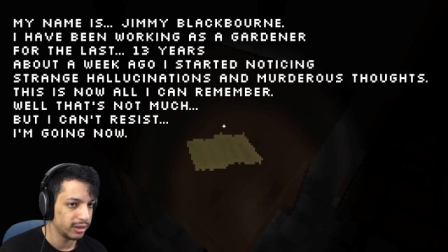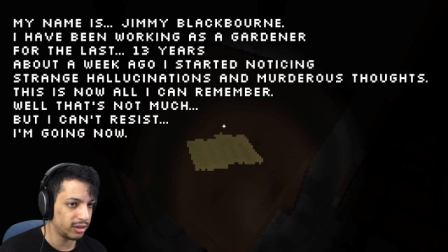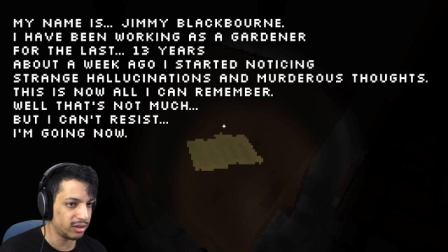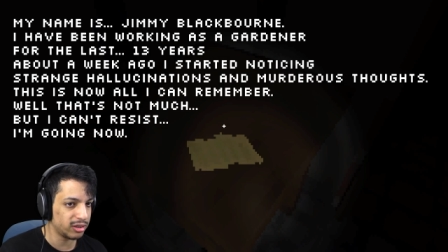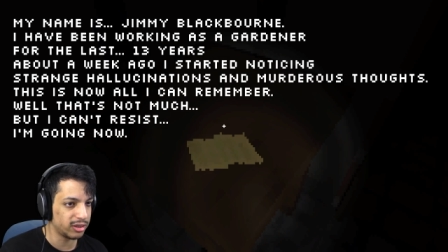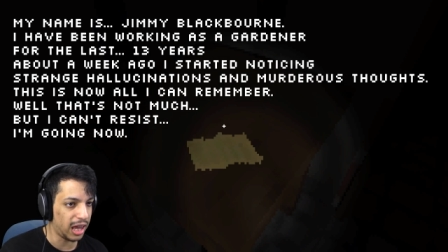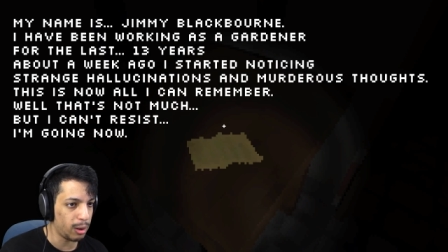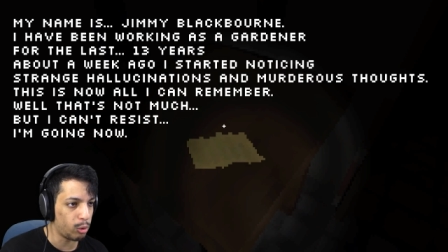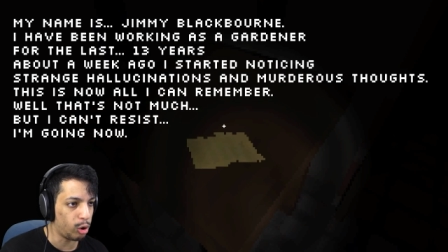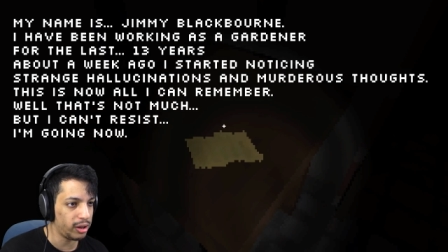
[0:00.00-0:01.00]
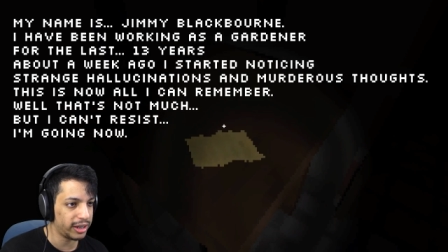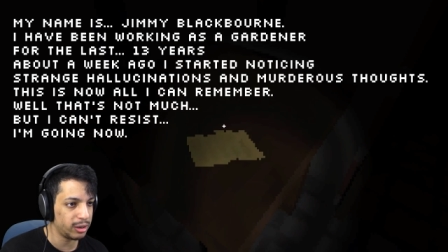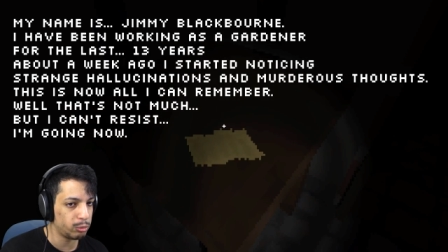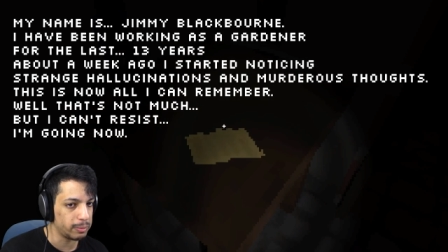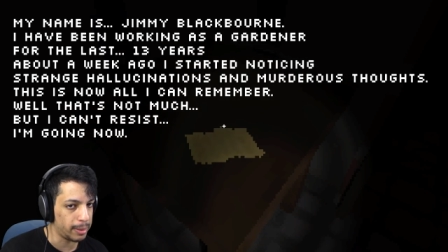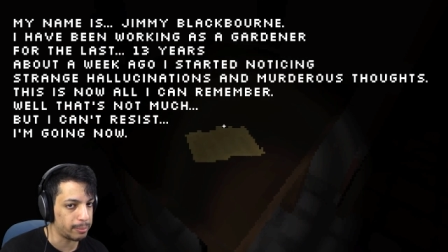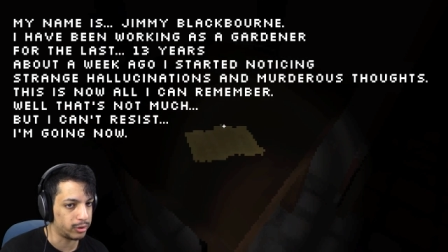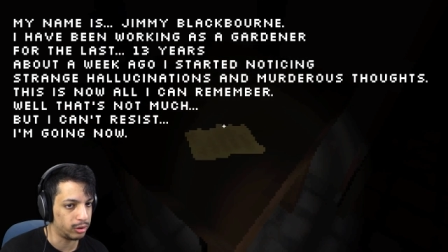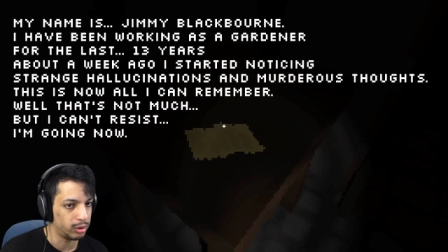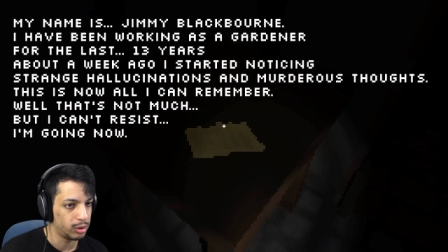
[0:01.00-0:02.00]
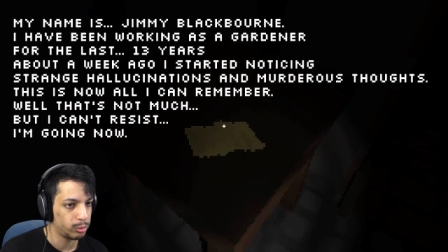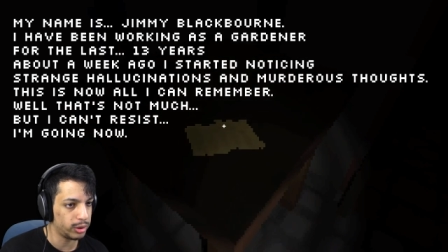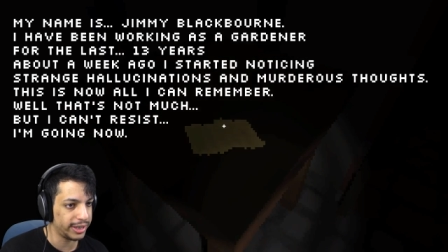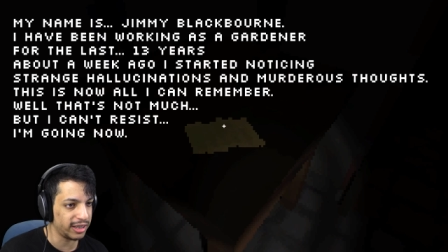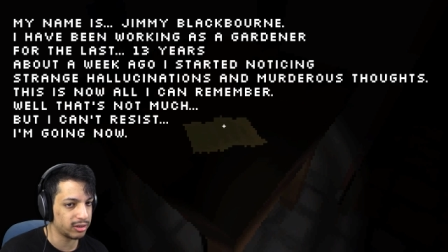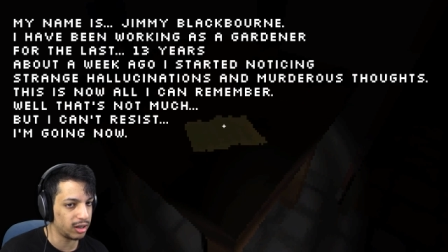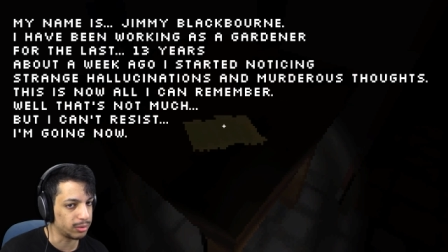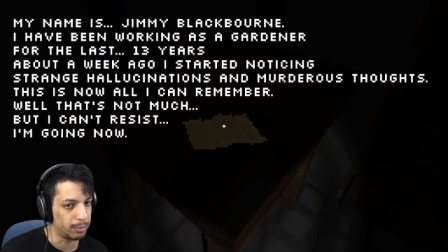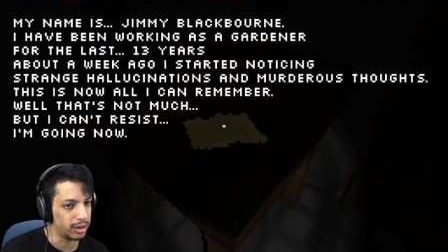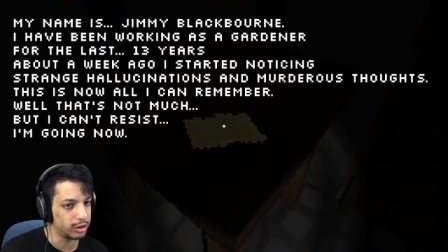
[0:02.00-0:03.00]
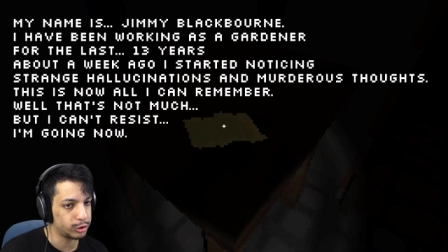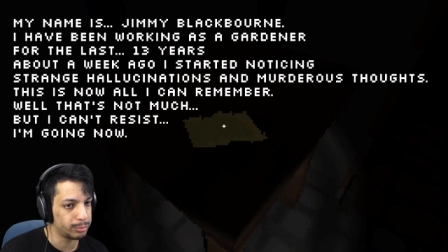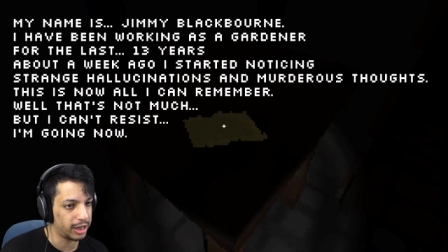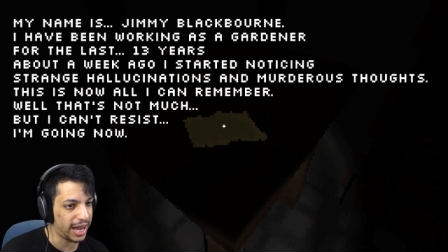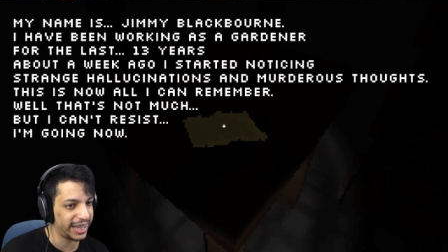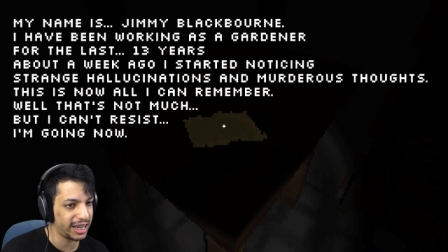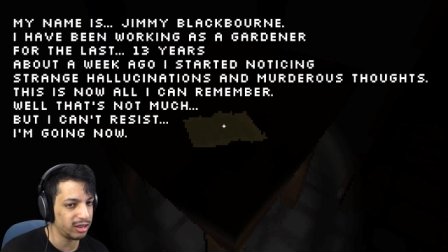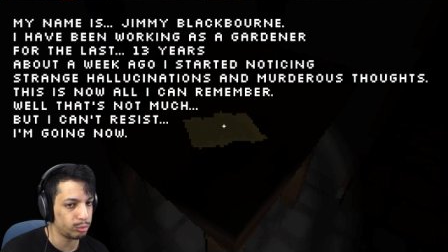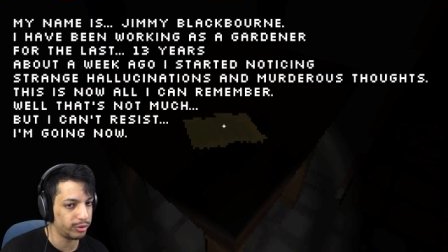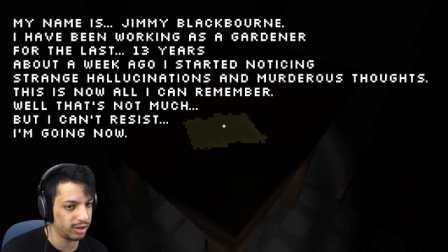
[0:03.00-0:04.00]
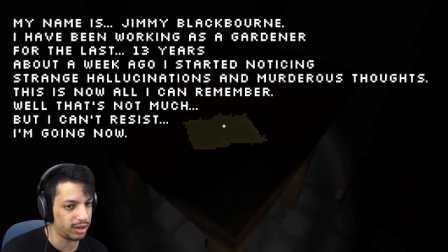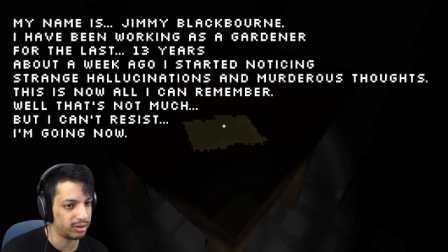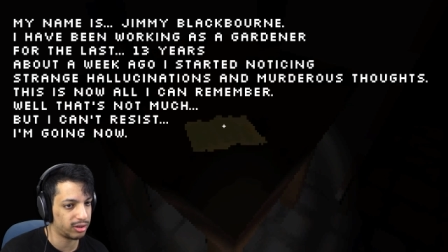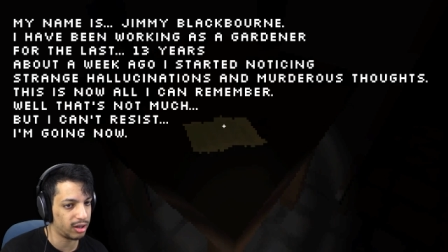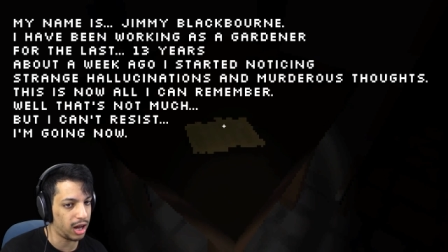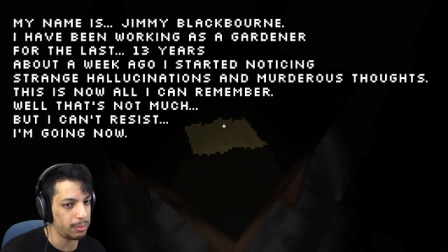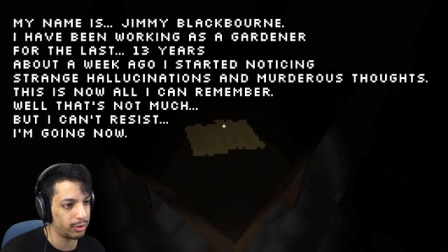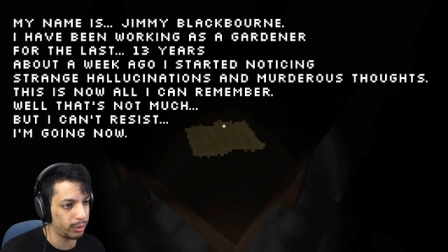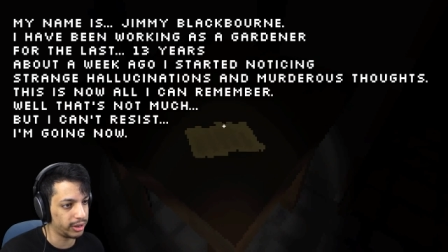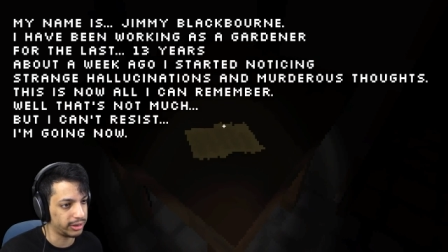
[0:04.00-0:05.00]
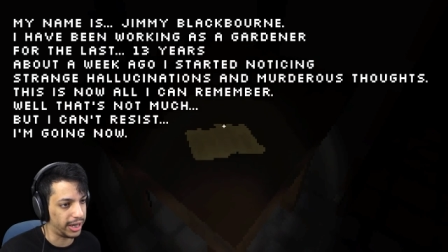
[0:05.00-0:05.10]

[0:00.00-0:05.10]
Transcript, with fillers: This is now all I can remember. Well, that's not much, but I can't resist. I'm going